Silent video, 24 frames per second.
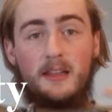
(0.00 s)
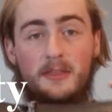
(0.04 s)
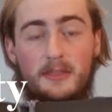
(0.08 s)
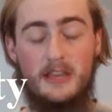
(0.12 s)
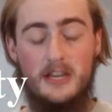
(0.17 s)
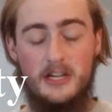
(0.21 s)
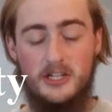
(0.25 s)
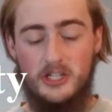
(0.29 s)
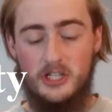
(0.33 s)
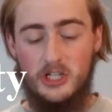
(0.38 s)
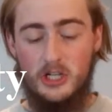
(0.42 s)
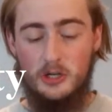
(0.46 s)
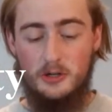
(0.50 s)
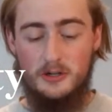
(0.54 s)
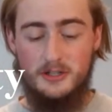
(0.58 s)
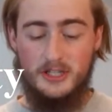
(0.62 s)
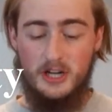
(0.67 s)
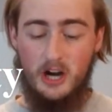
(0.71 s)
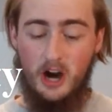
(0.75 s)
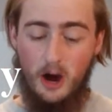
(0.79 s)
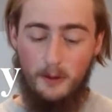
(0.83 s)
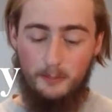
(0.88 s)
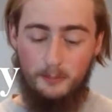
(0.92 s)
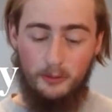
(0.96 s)
These shoes
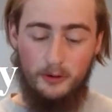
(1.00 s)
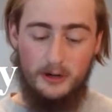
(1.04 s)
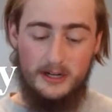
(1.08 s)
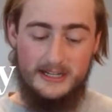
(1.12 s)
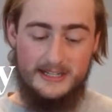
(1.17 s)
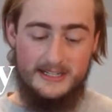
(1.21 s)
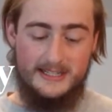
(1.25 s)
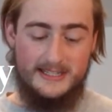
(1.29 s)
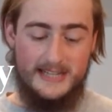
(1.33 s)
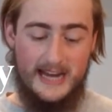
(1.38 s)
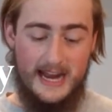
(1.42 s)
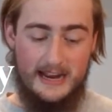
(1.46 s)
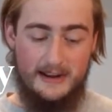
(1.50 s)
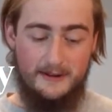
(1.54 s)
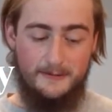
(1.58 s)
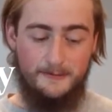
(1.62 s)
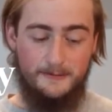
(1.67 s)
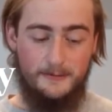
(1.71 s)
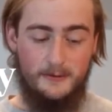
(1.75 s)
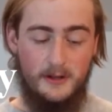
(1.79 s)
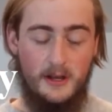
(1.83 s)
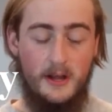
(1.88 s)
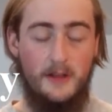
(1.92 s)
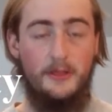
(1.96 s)
are pretty safe.
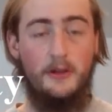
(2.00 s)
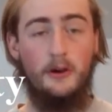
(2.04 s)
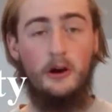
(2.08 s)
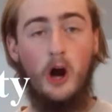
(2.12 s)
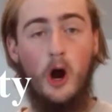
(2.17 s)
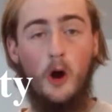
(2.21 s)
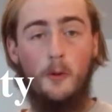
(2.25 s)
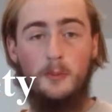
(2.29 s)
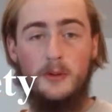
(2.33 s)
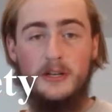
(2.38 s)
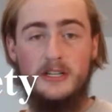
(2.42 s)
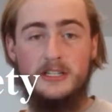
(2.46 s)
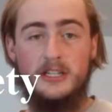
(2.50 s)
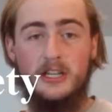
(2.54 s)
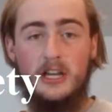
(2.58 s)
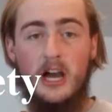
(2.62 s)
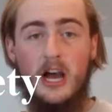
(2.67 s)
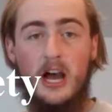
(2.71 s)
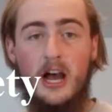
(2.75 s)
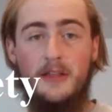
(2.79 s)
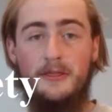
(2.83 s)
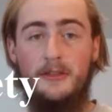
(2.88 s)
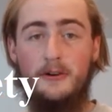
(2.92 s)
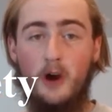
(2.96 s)
They're
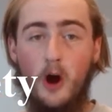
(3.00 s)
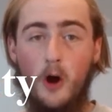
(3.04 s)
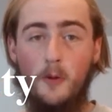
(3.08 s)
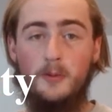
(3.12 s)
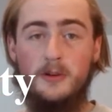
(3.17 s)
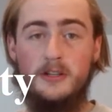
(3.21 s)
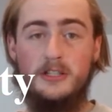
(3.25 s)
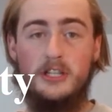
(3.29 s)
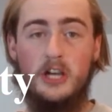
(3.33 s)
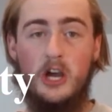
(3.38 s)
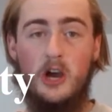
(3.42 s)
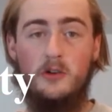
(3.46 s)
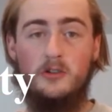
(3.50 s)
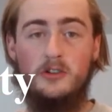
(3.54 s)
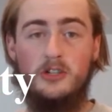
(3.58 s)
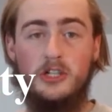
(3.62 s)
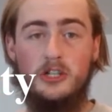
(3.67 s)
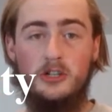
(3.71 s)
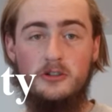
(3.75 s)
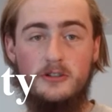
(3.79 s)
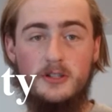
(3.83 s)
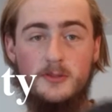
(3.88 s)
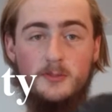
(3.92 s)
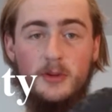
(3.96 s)
open-toed
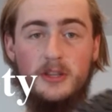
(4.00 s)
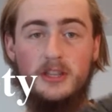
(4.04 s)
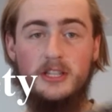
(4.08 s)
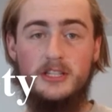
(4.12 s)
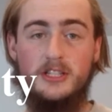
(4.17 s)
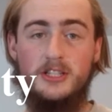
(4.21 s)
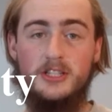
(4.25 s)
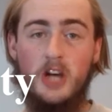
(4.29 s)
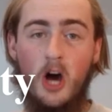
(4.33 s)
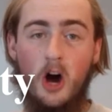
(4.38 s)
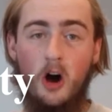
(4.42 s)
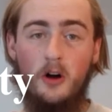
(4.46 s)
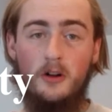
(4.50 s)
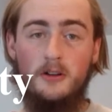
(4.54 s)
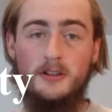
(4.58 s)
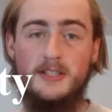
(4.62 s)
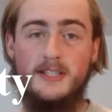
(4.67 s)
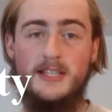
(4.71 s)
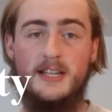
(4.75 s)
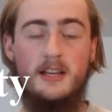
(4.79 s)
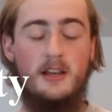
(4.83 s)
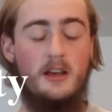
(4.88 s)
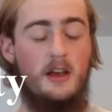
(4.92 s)
shoes, but the soles